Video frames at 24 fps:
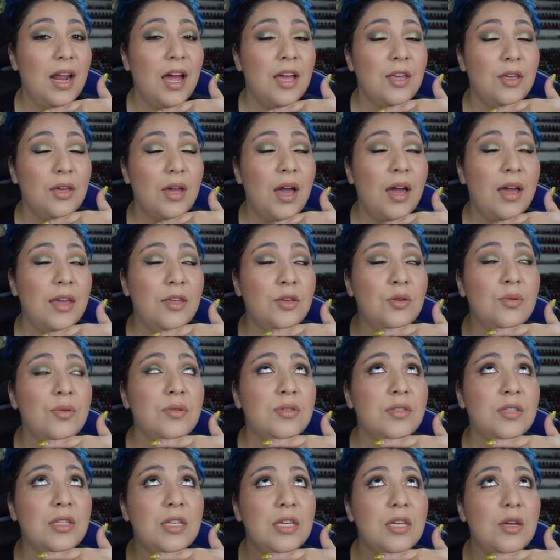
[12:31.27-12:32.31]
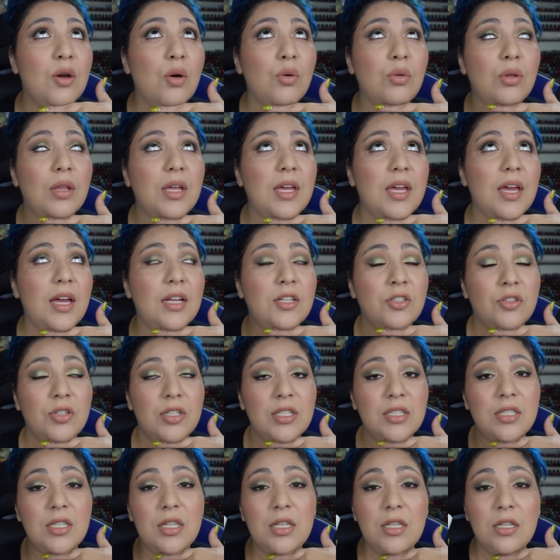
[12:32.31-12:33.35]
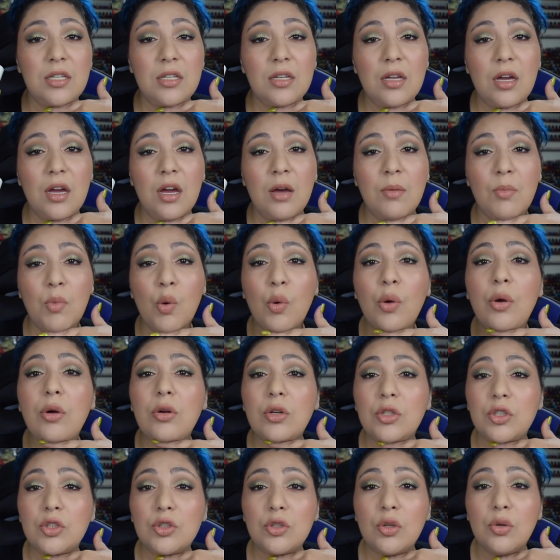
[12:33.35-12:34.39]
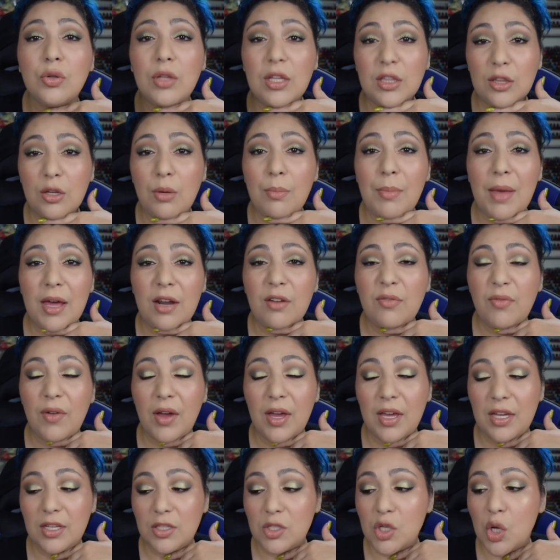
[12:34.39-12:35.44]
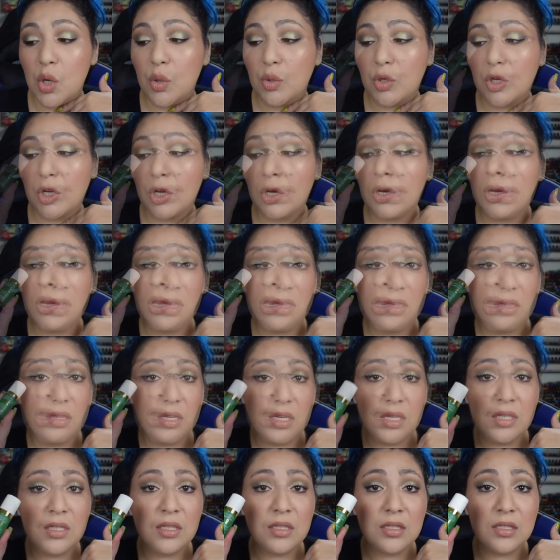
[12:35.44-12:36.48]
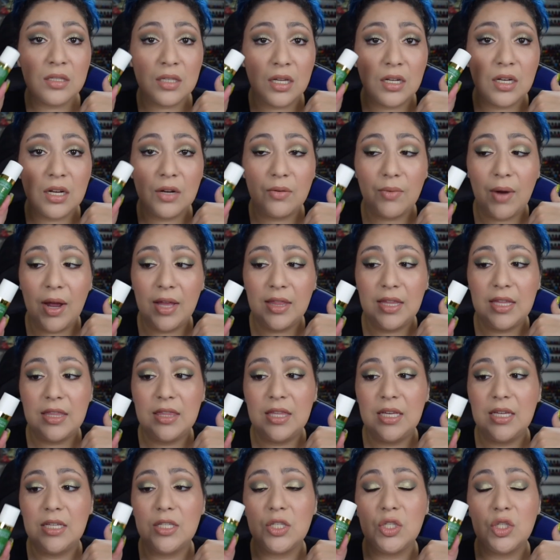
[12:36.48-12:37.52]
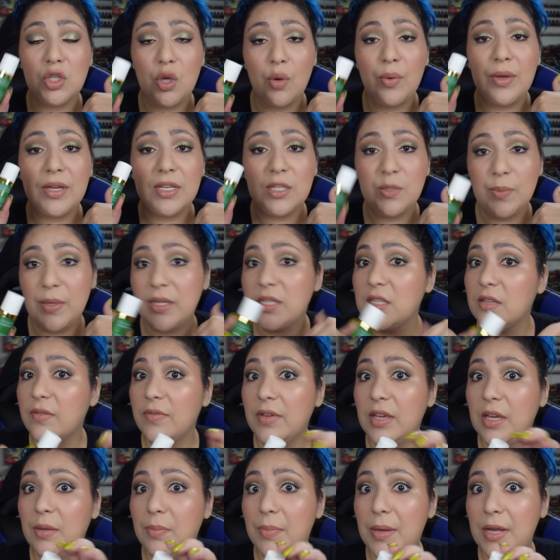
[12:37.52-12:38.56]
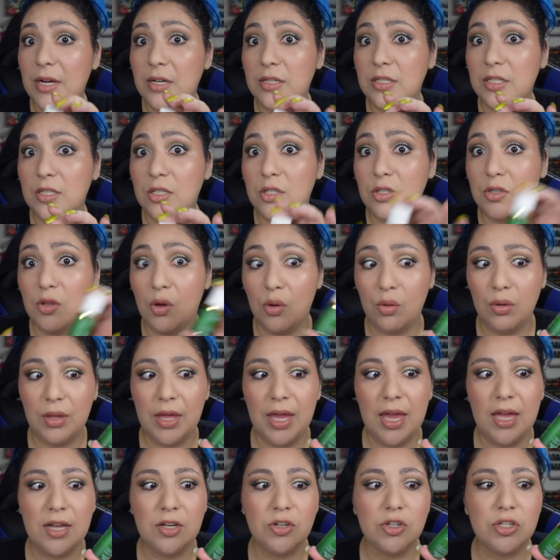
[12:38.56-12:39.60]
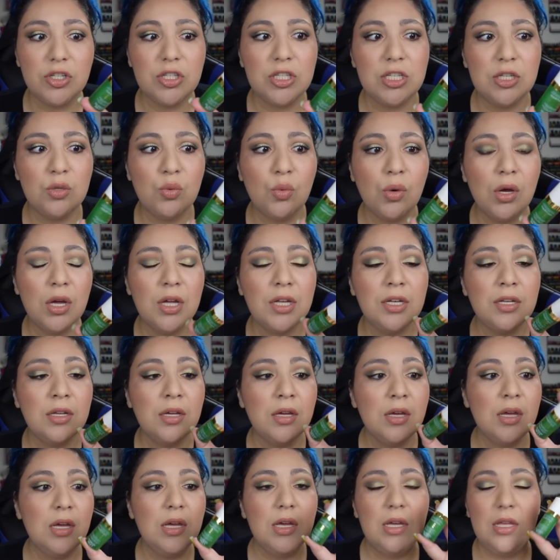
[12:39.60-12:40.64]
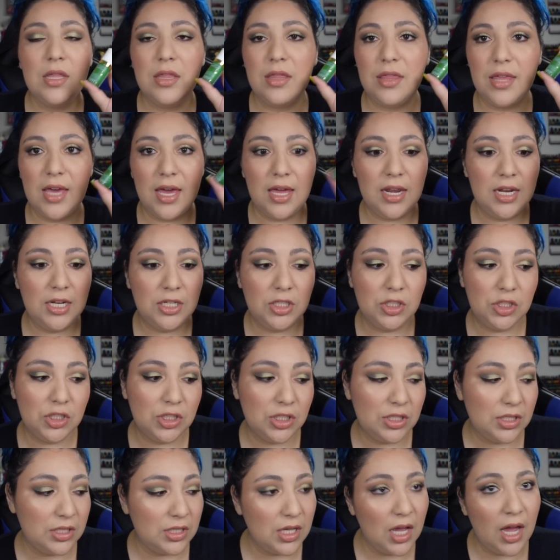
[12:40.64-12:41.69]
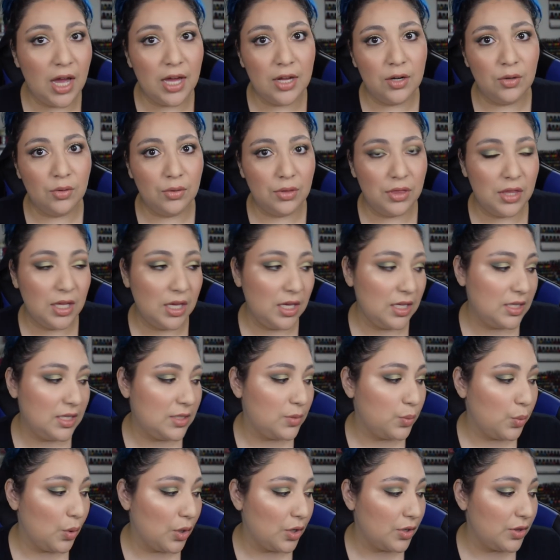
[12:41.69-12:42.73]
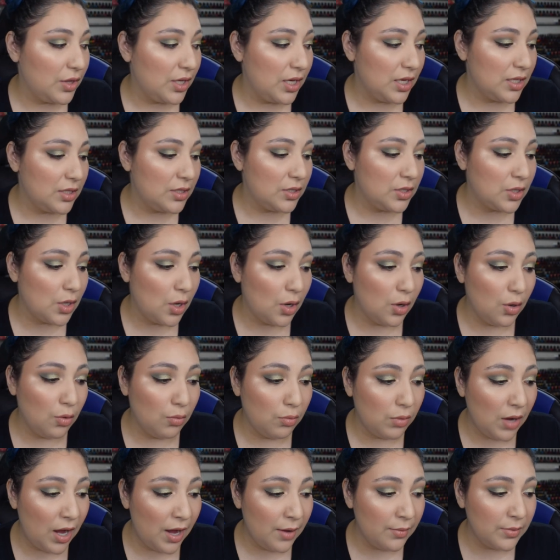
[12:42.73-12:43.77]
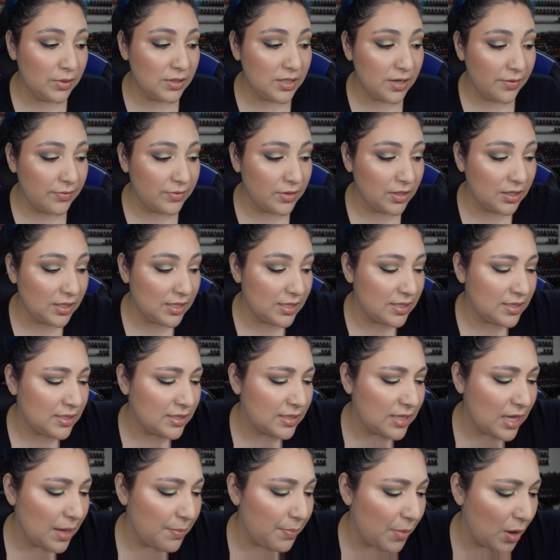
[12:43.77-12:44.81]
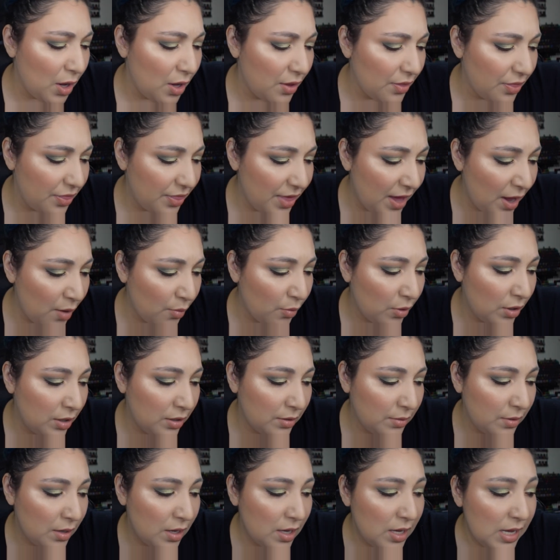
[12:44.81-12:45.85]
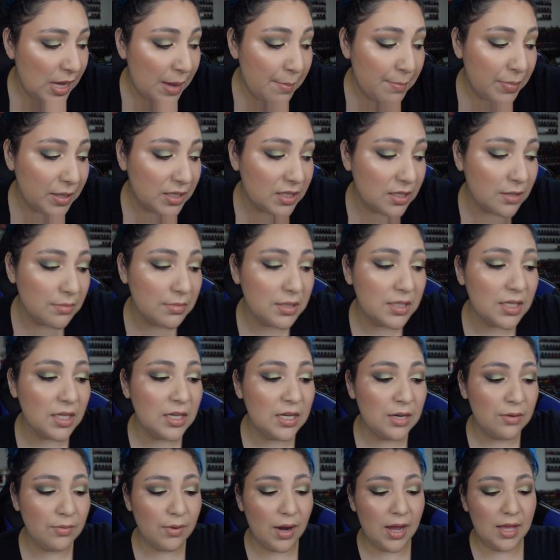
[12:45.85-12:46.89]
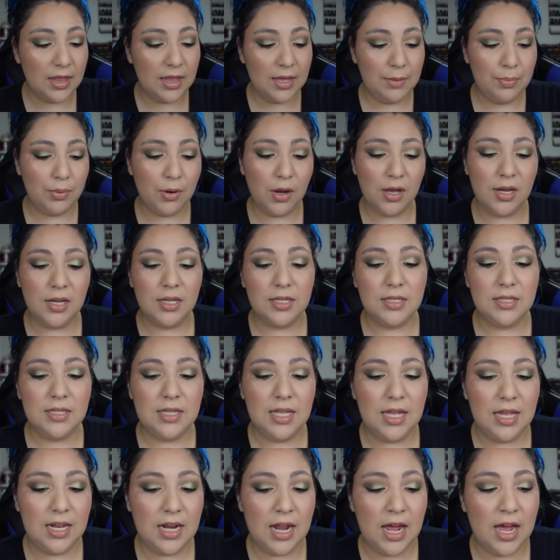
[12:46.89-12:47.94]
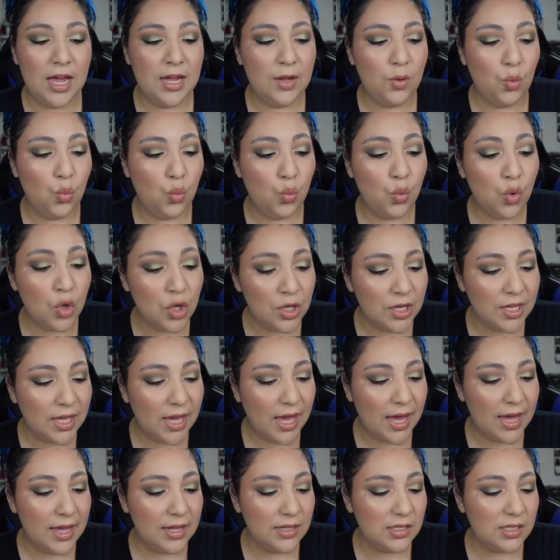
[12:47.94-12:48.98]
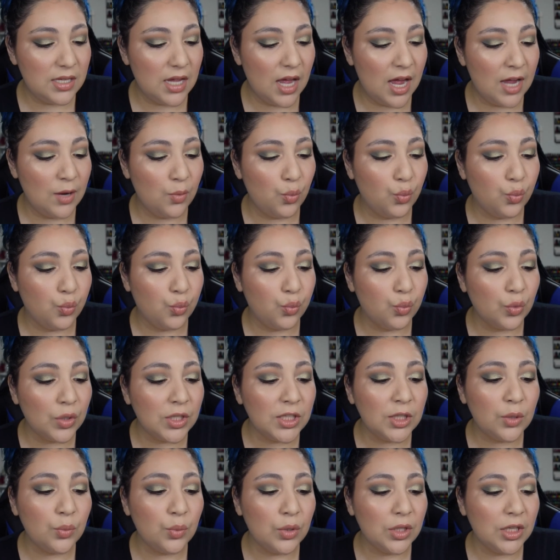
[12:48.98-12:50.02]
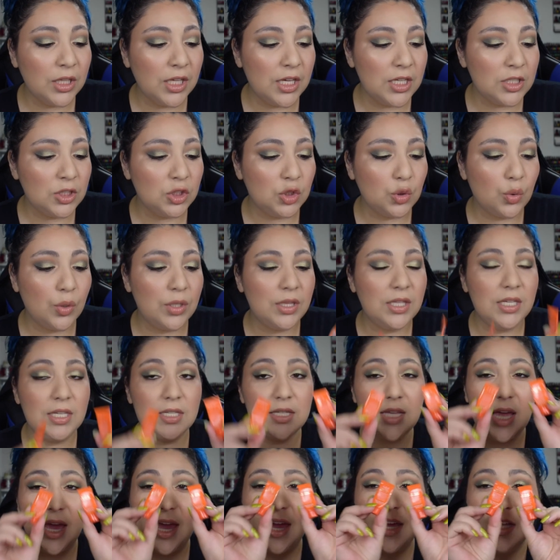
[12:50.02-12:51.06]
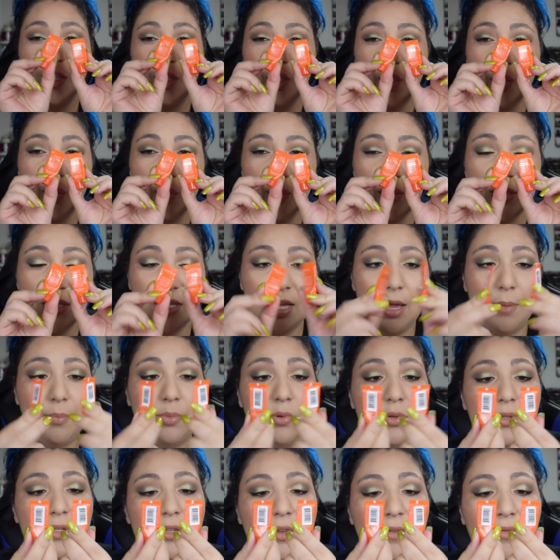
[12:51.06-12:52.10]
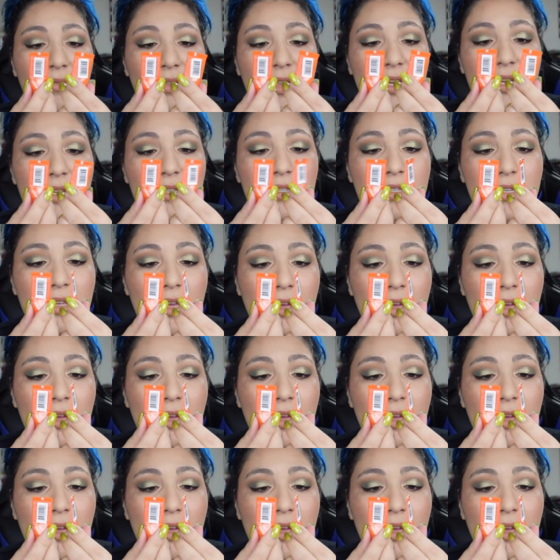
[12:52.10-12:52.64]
I, I use the Ole Henriksen um, Oil Control, like their mattifying toner. This Sunday Riley thing is so expensive in comparison to the Ole Henriksen one that it's just I don't think it's worth it. So I would definitely skip on that one. But some Sunday Riley products that I would get, I really really enjoyed these. I had two samples of this.